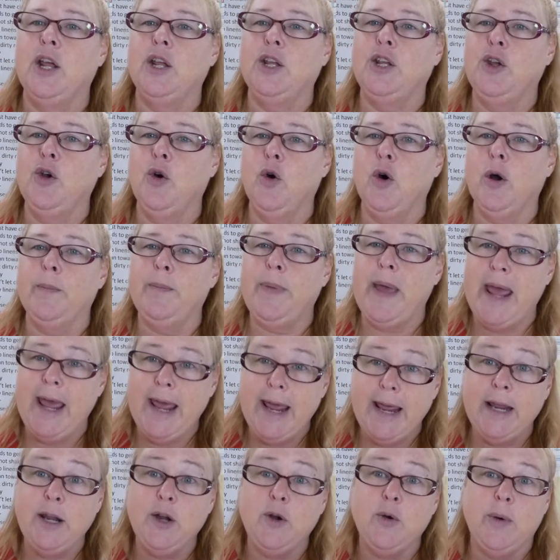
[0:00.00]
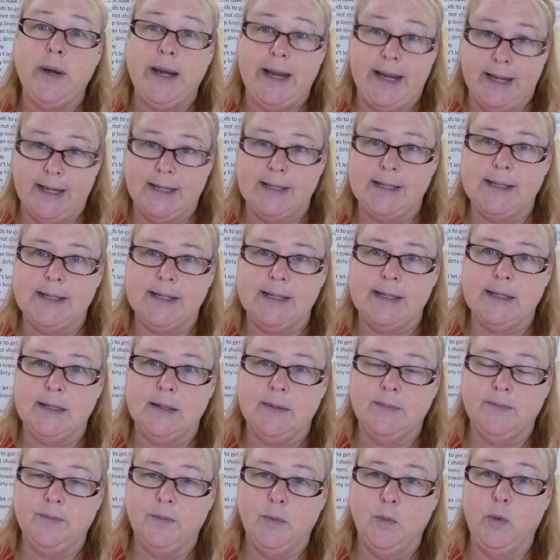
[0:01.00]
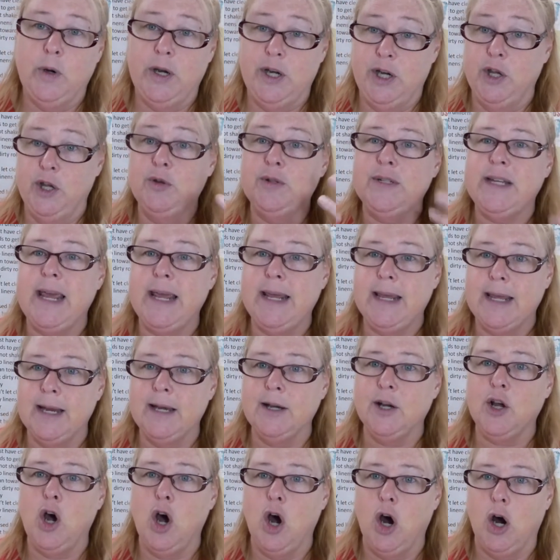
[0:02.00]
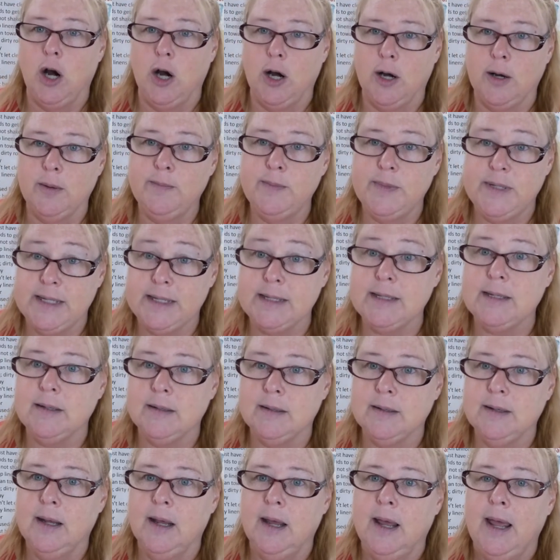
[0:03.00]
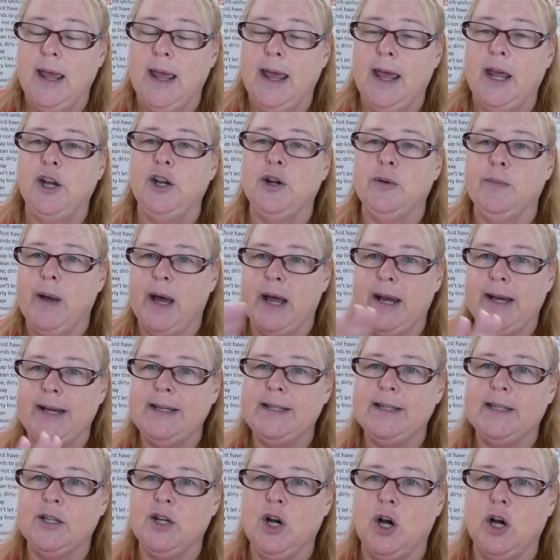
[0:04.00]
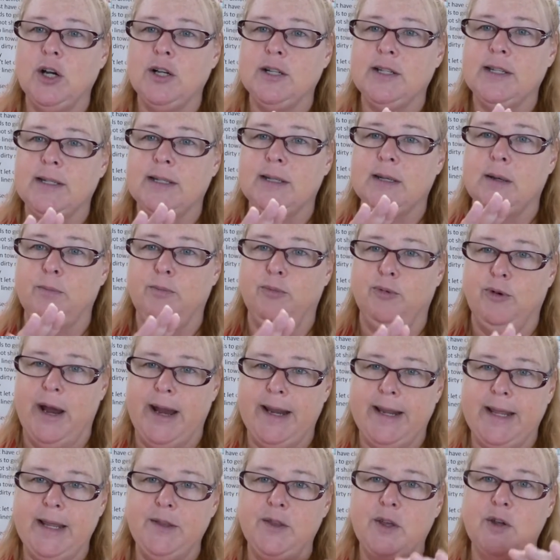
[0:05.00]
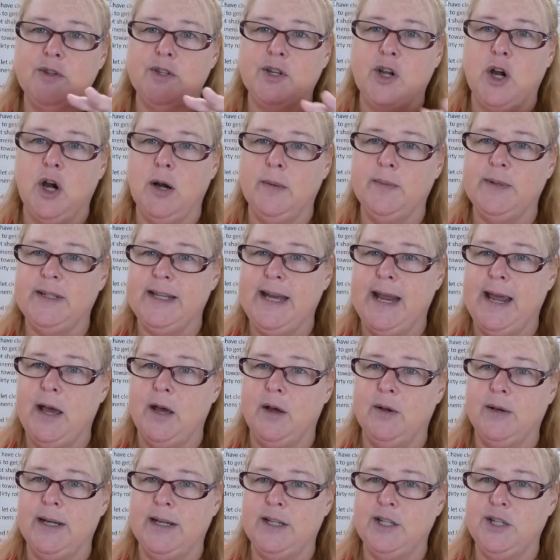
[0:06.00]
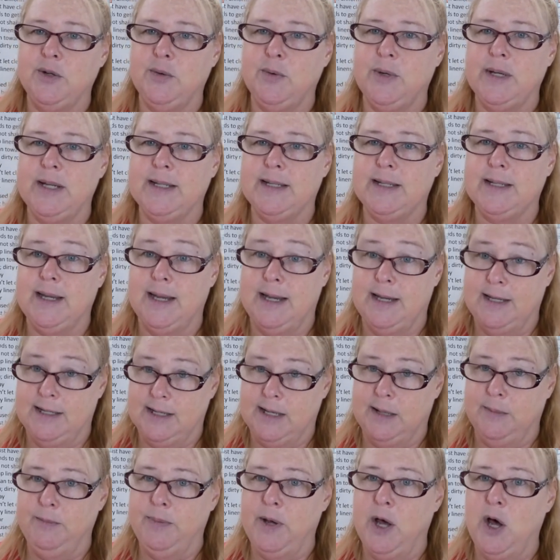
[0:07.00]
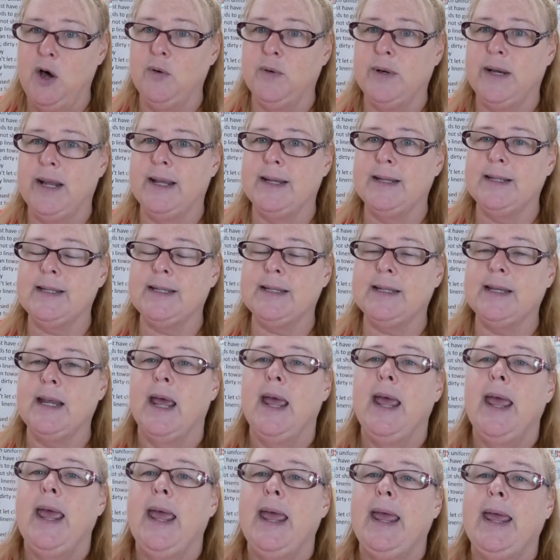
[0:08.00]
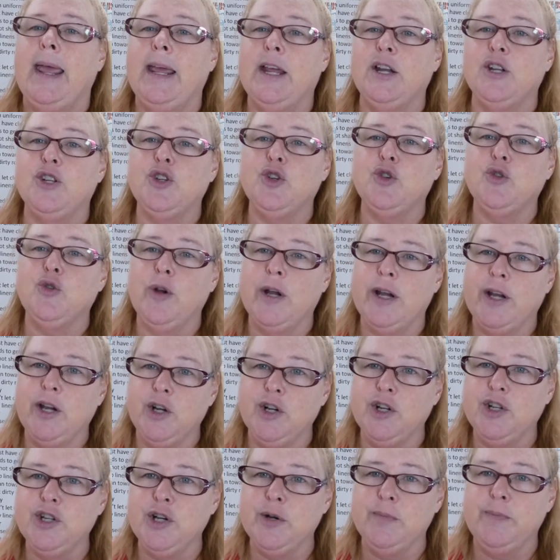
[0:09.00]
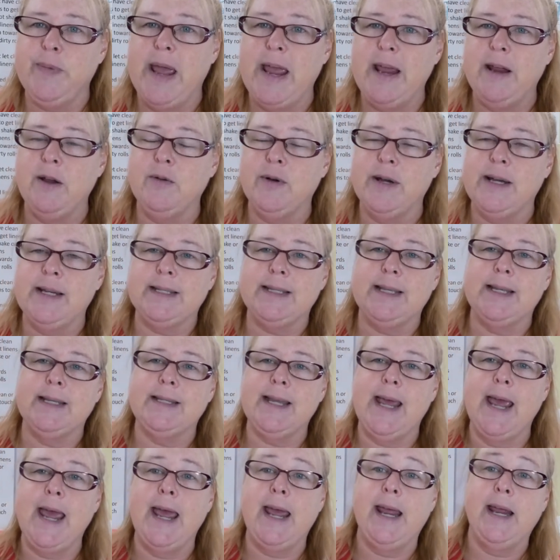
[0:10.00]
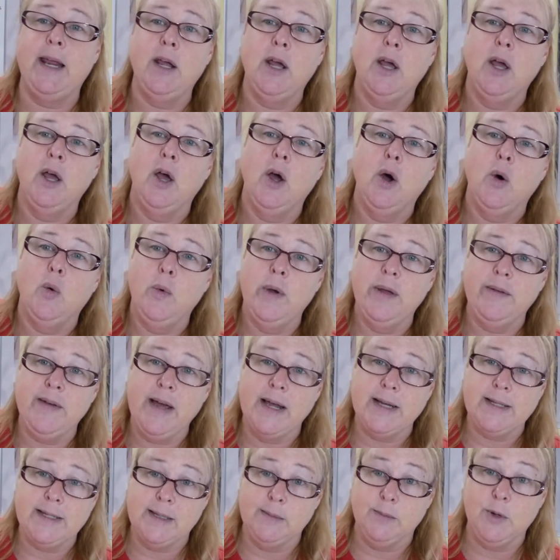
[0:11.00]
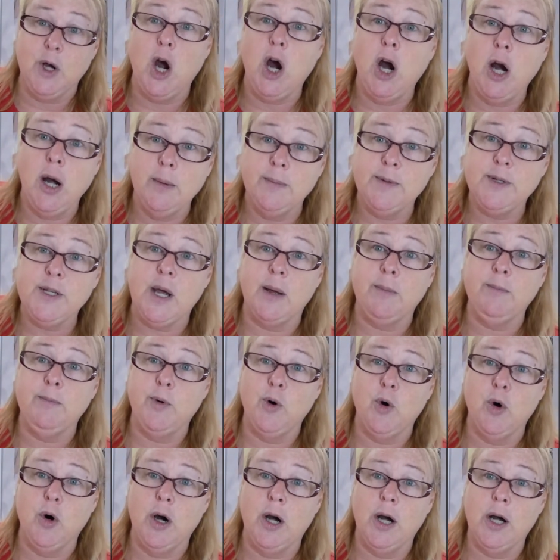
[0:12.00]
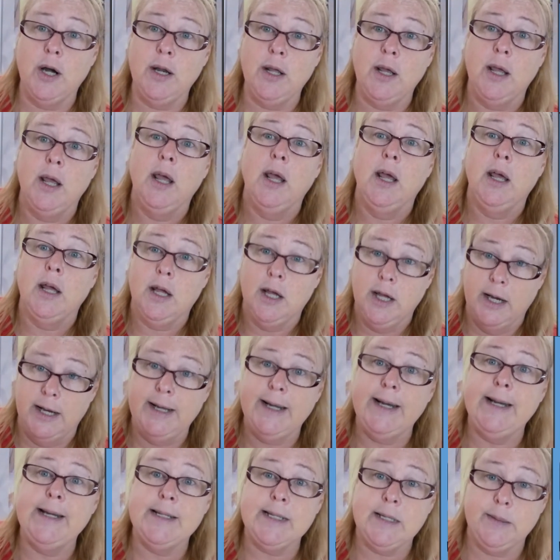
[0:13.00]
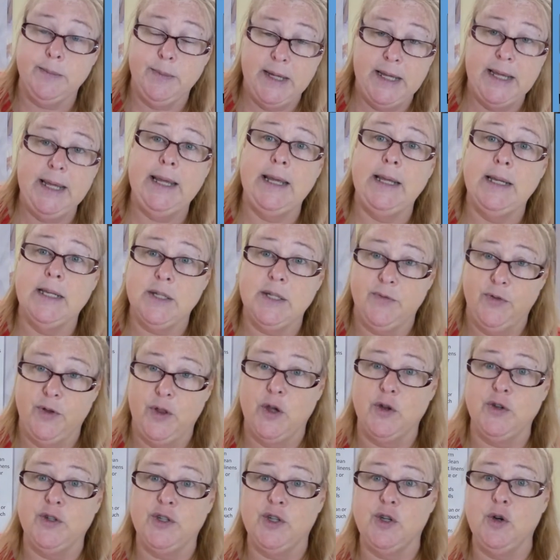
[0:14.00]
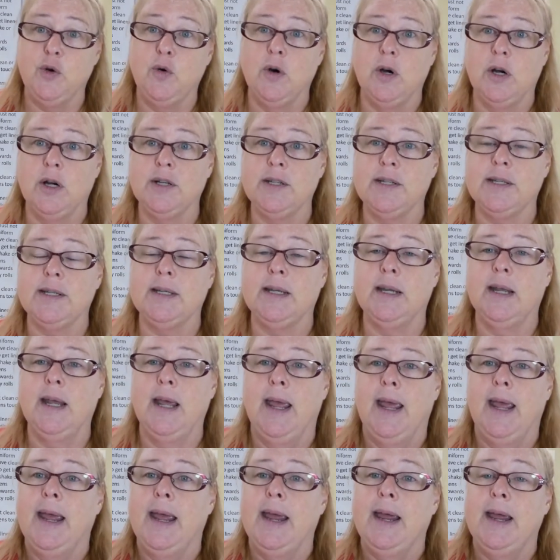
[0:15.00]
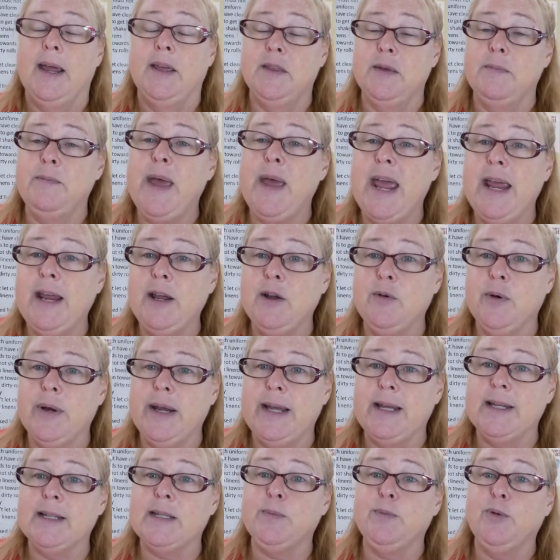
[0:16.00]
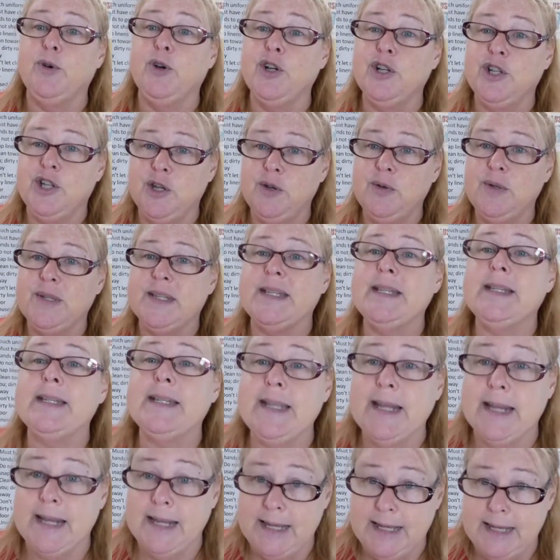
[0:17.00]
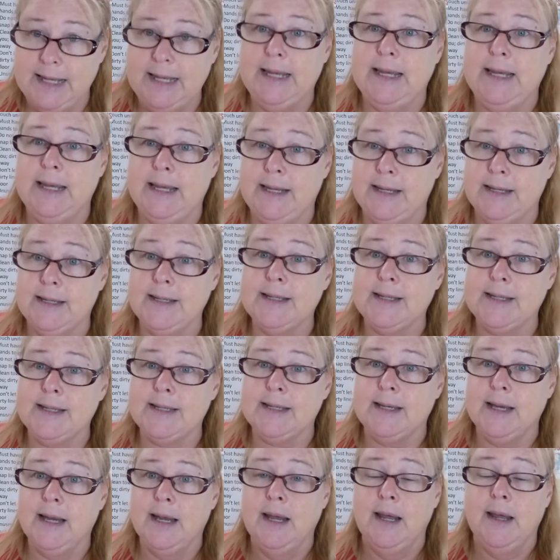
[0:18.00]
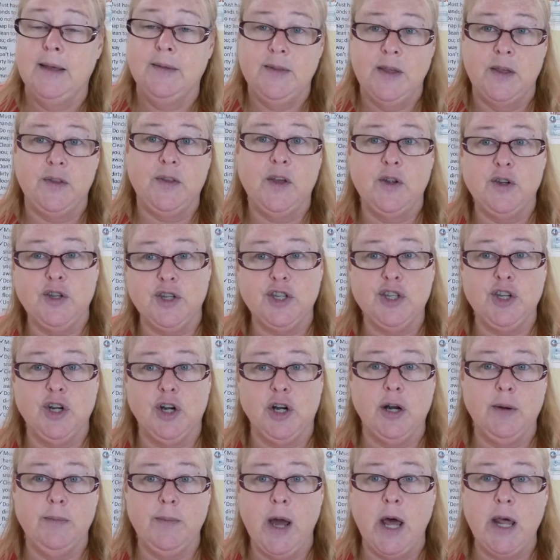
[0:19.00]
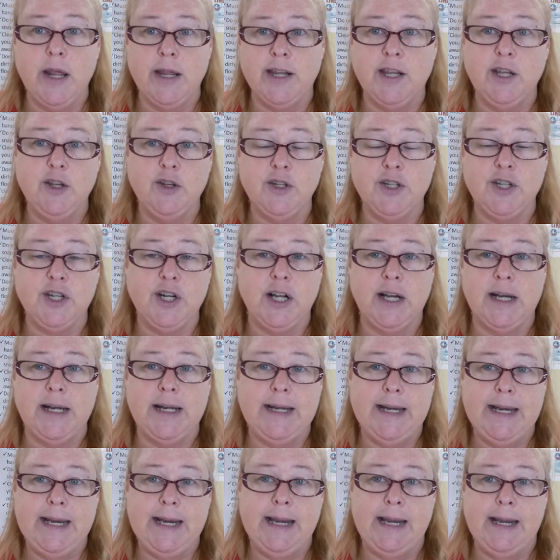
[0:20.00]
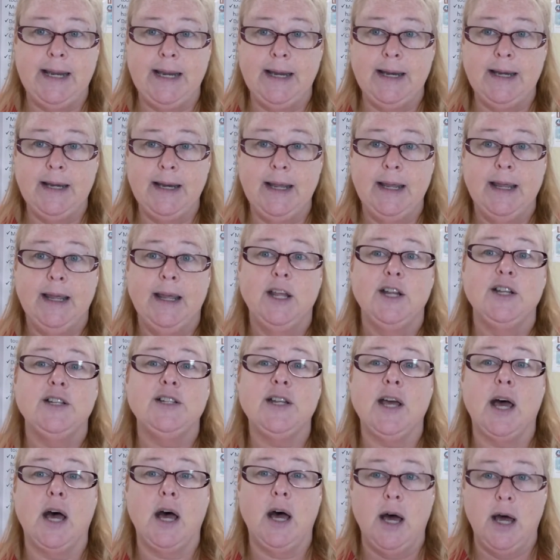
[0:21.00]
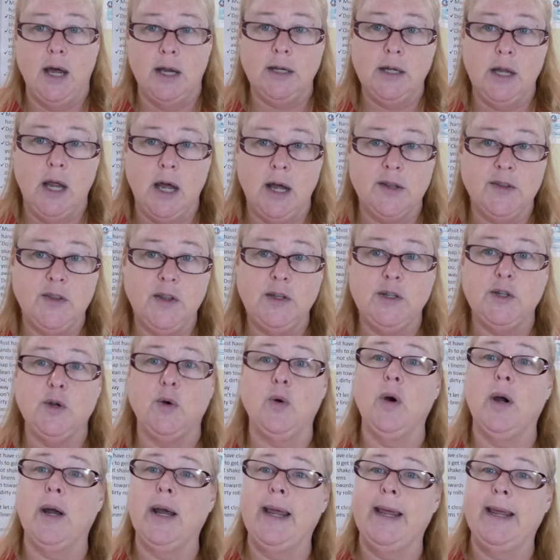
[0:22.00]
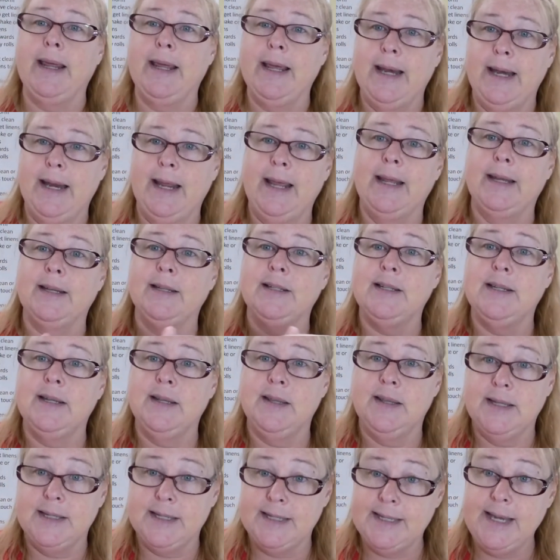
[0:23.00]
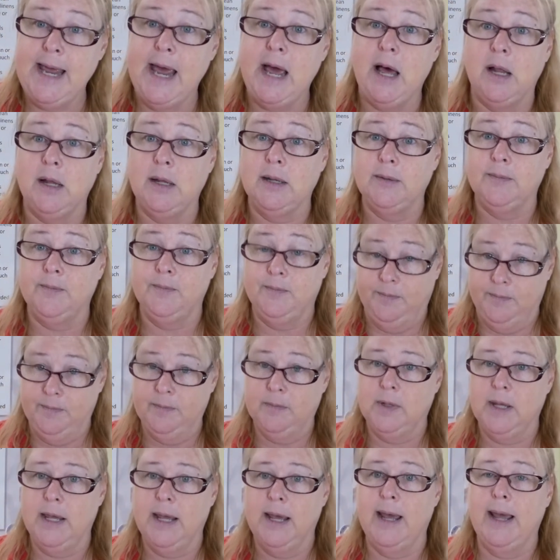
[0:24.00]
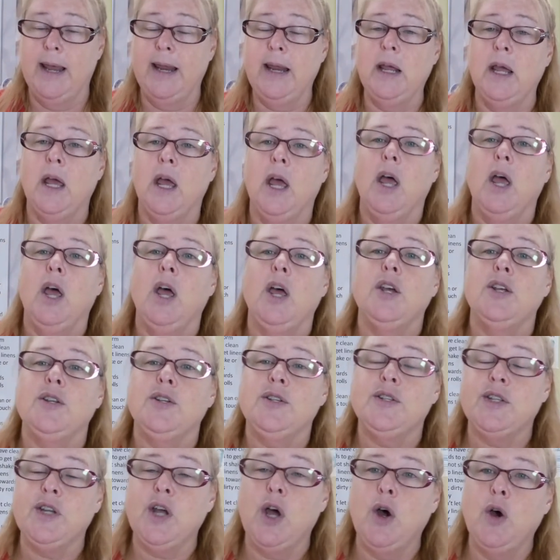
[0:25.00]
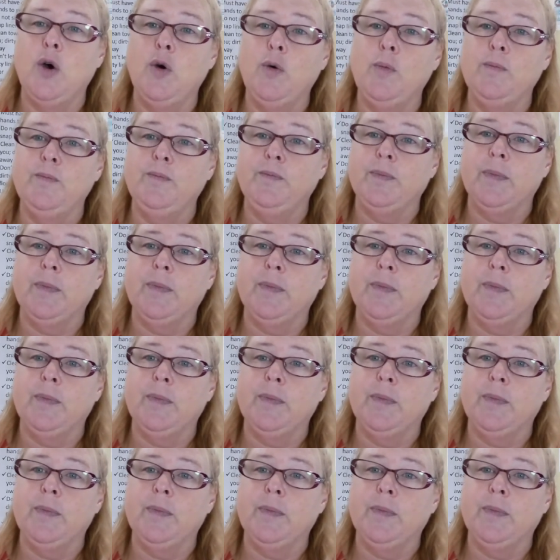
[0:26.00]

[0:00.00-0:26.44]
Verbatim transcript: your pancreas, when you take in carbs and your body starts breaking those carbs down into its, its components, it triggers your pancreas, says, hey, we've got some carbs on board, gonna need some keys for those doors. And the pancreas produces the keys that those sugar molecules are gonna need to unlock the door and get into the cell, okay? So